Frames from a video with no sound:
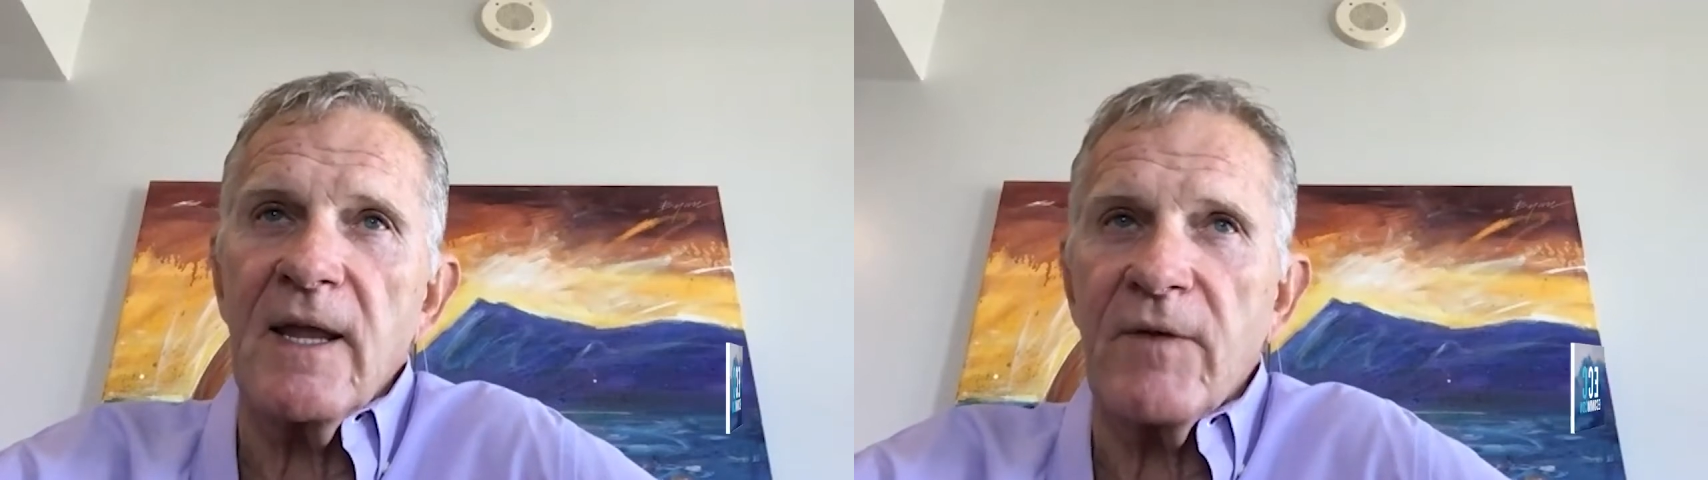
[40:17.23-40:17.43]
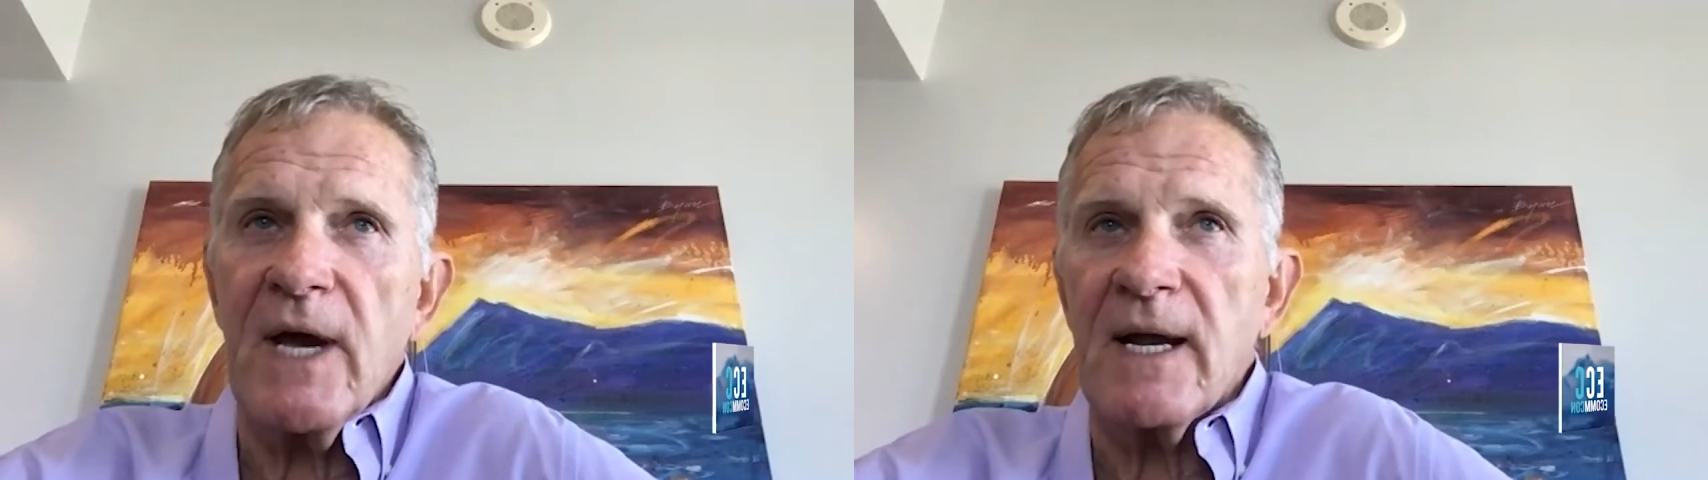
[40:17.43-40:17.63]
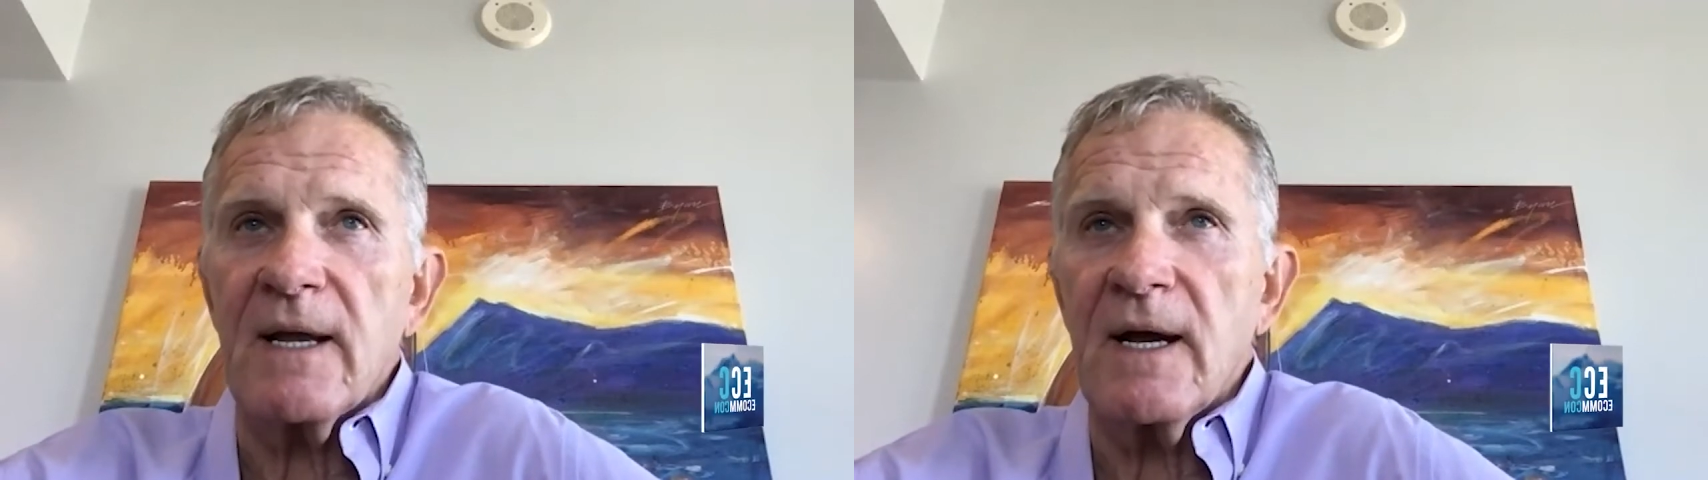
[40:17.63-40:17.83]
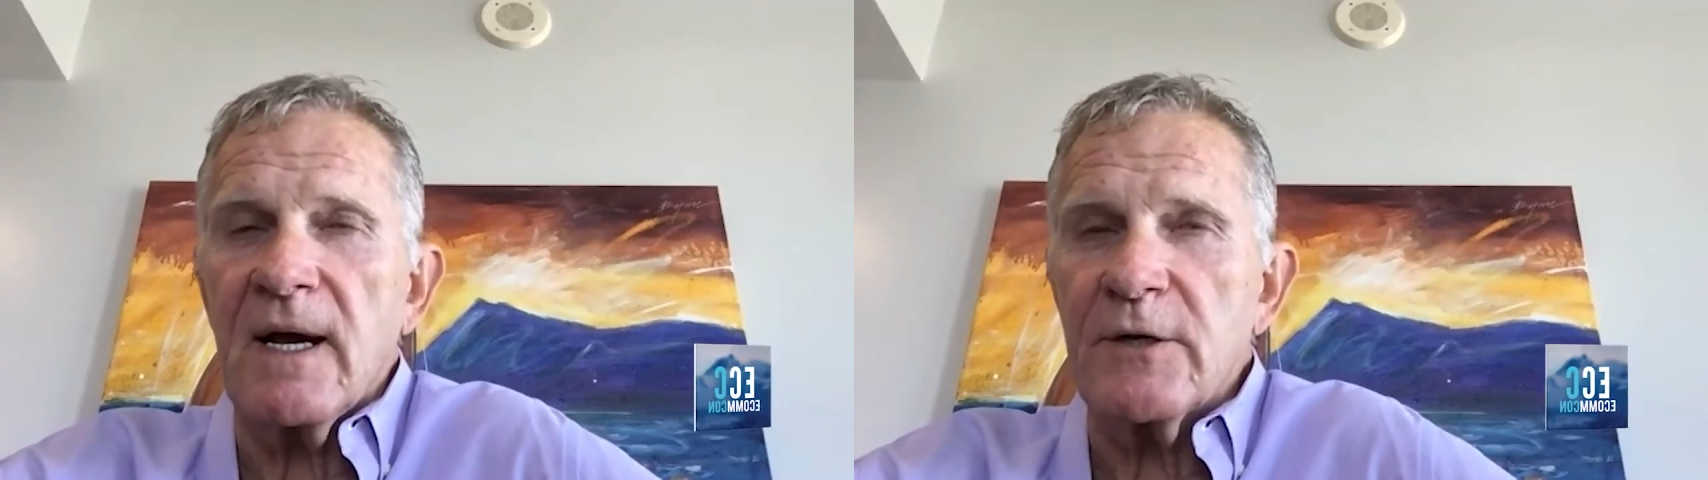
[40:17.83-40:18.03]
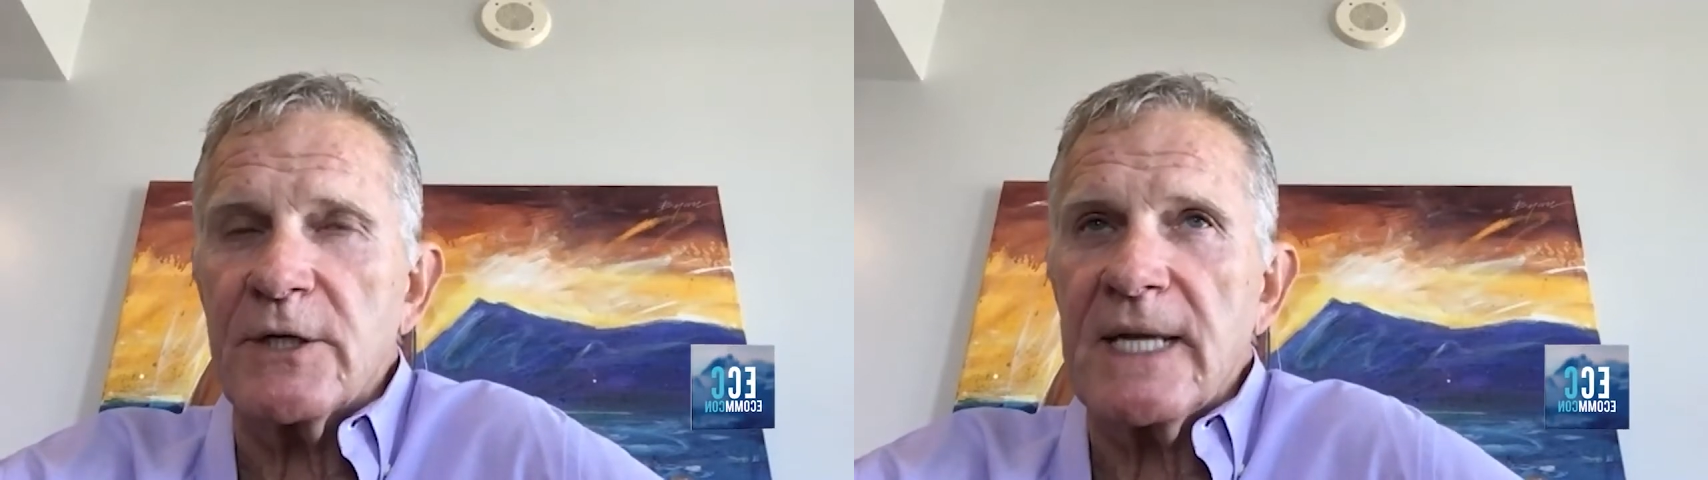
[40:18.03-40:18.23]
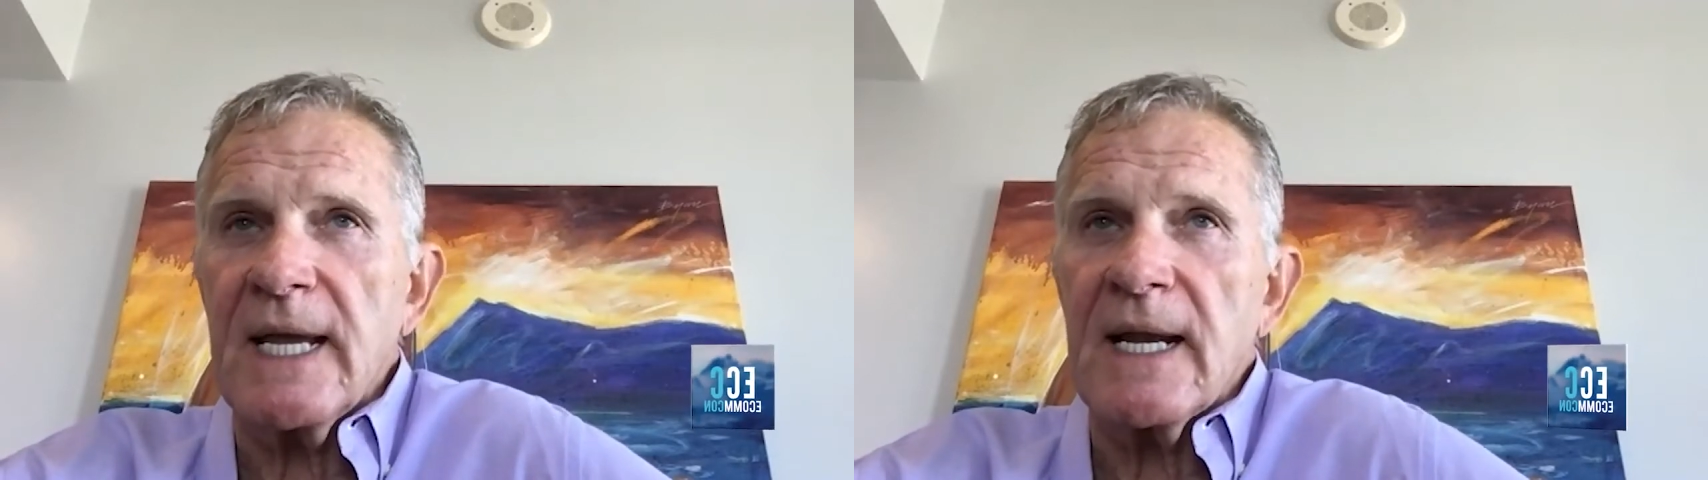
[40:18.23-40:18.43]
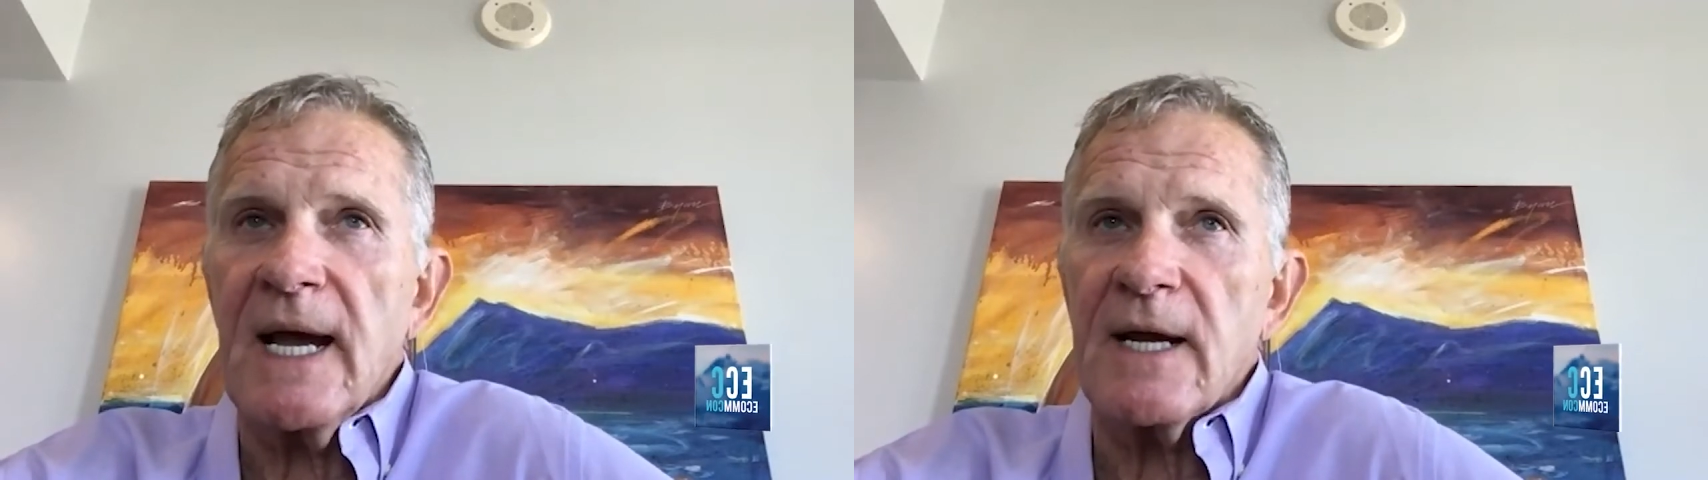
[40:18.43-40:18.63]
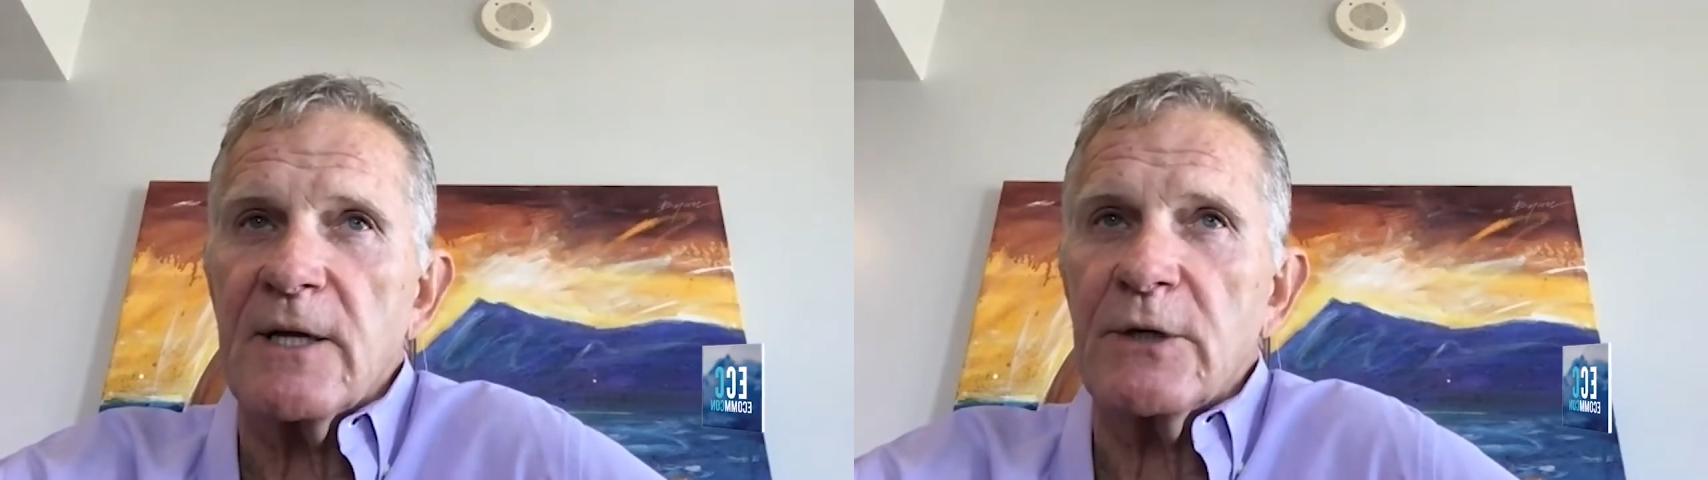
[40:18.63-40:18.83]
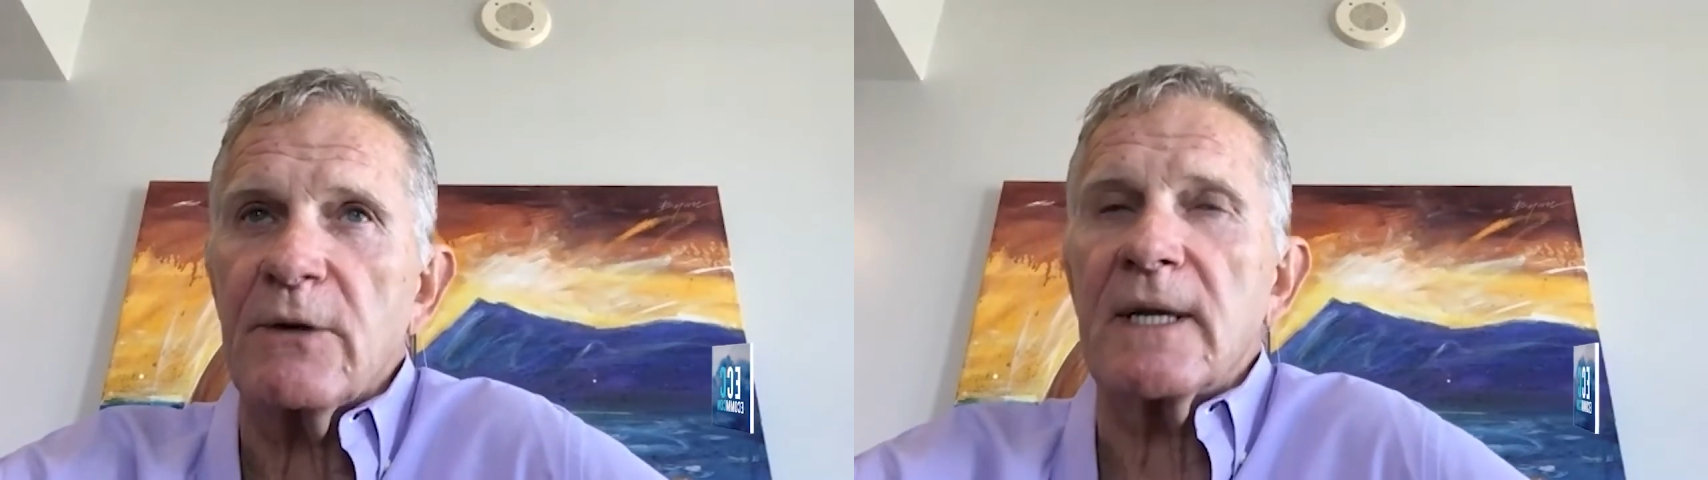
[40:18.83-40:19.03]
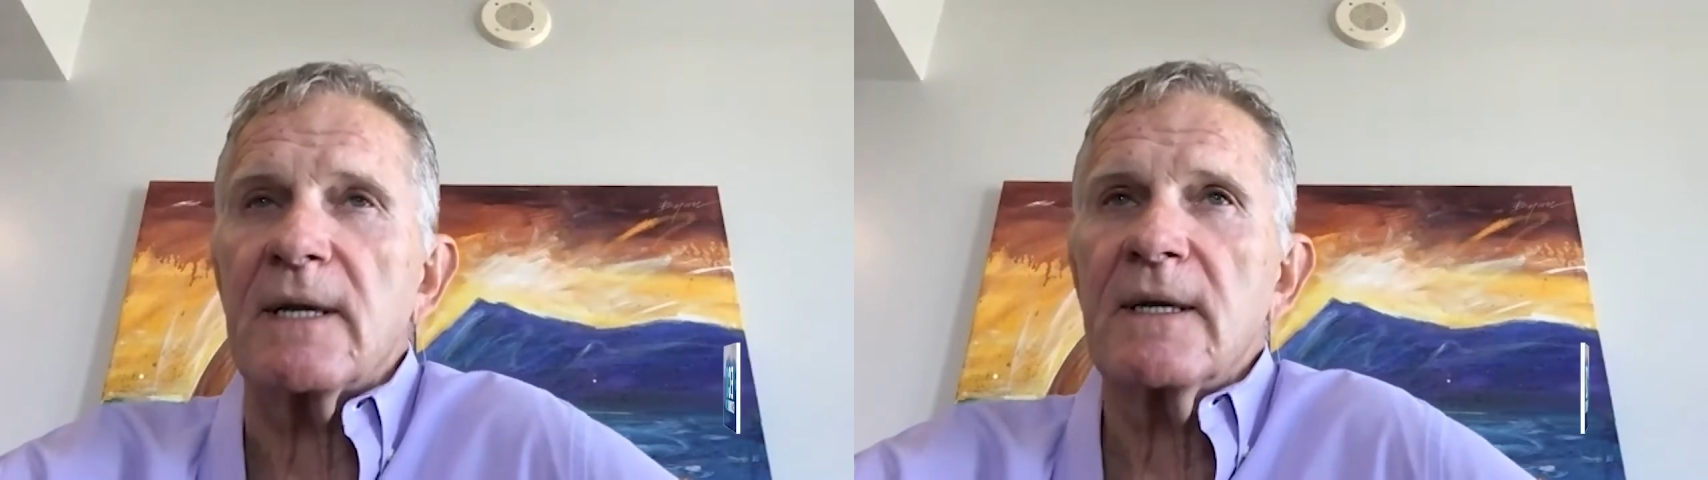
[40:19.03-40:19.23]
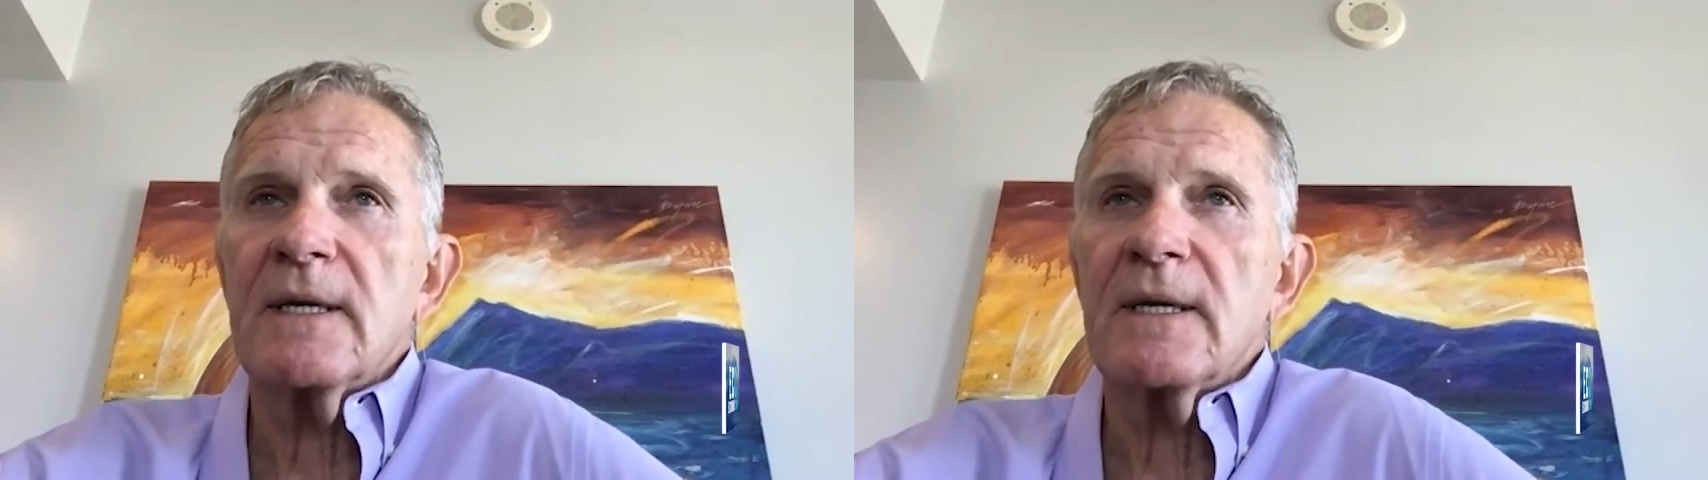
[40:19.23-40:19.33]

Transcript: They've got to understand how to do it.